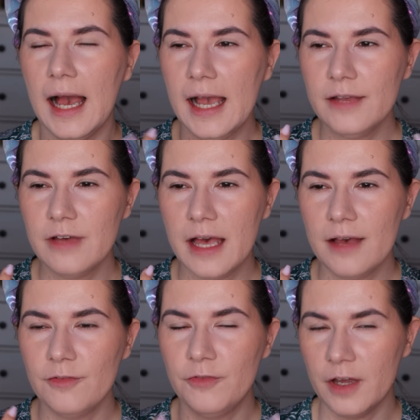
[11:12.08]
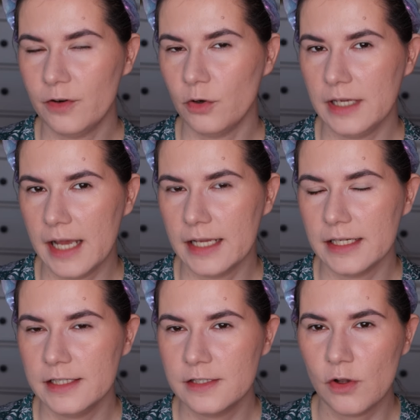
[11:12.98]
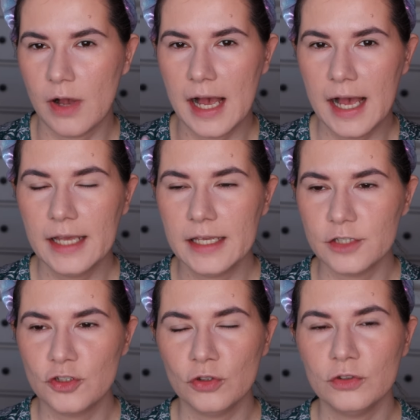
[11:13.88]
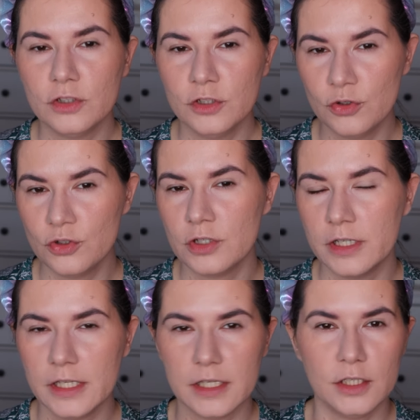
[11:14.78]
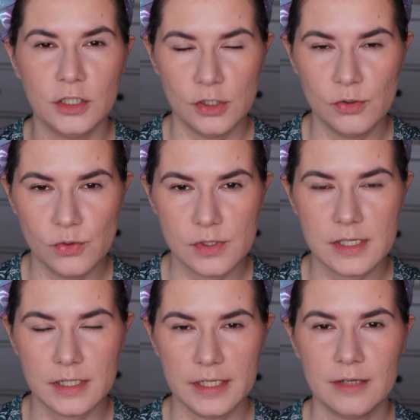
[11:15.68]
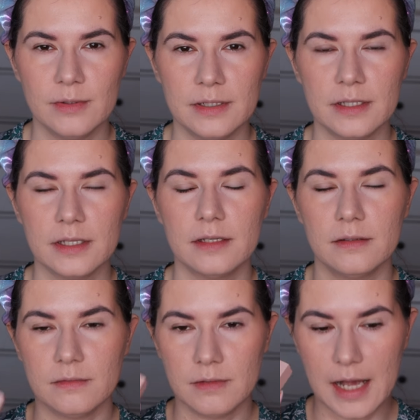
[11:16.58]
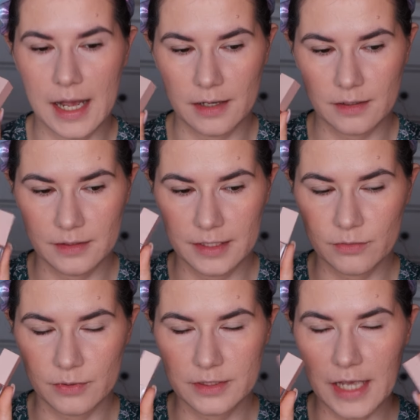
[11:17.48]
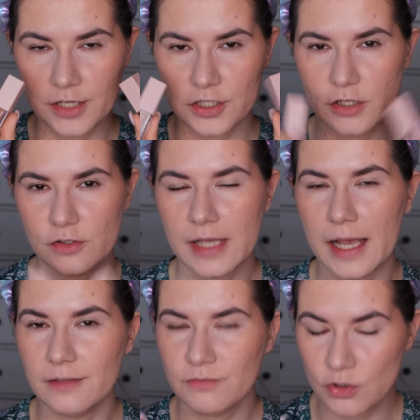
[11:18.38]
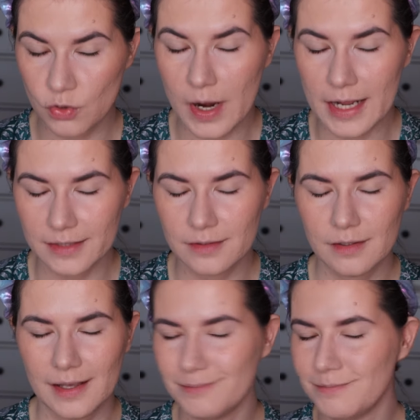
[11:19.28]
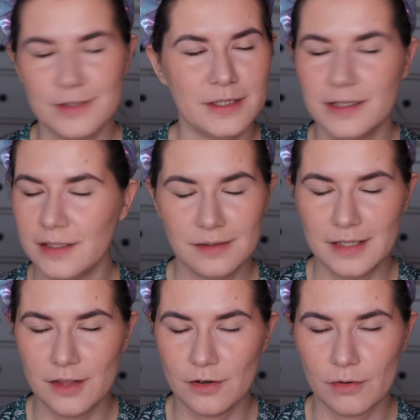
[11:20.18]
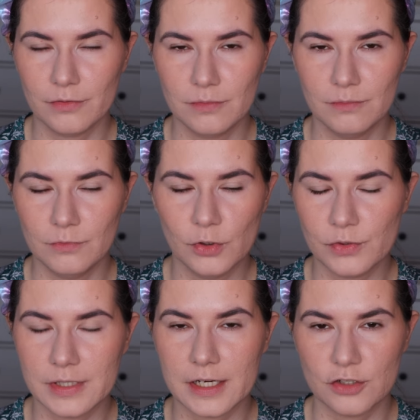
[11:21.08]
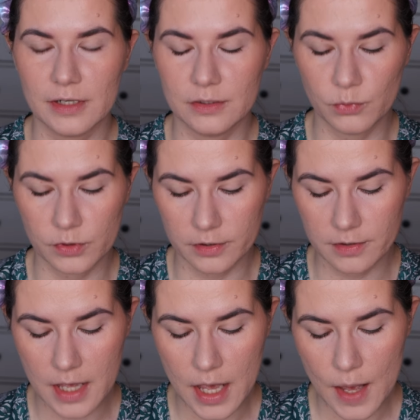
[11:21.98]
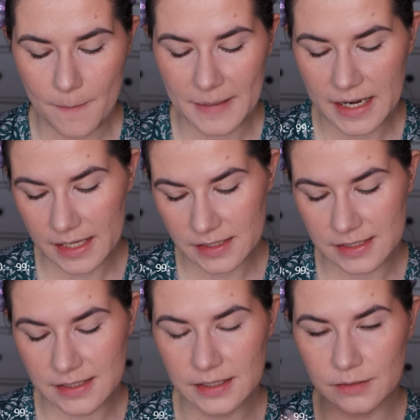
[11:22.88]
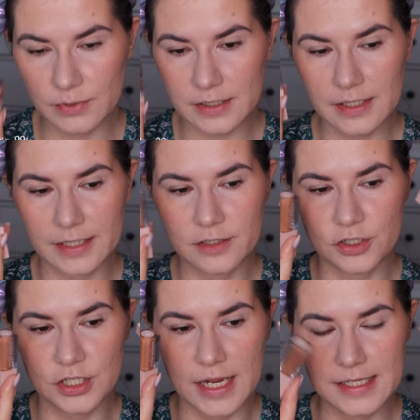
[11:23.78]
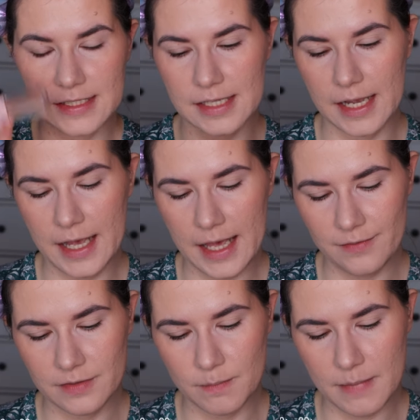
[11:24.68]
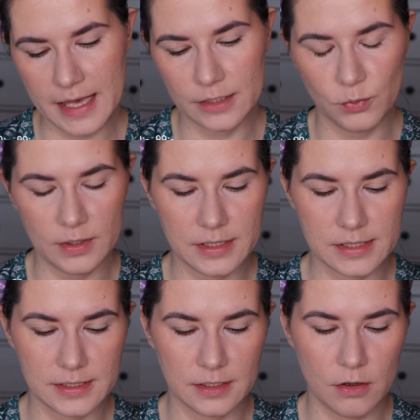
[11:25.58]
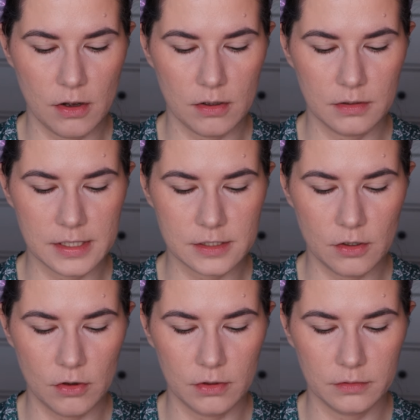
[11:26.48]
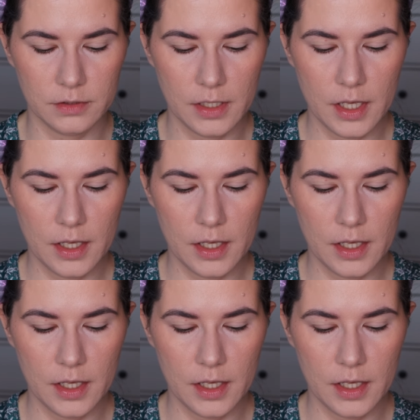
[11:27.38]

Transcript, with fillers: I have very oily eyelids, so I don't usually use liquid liquid eyeshadows. I tried neither of those that I tried worked. But I still really like the shades. I have the matte one that's in that's called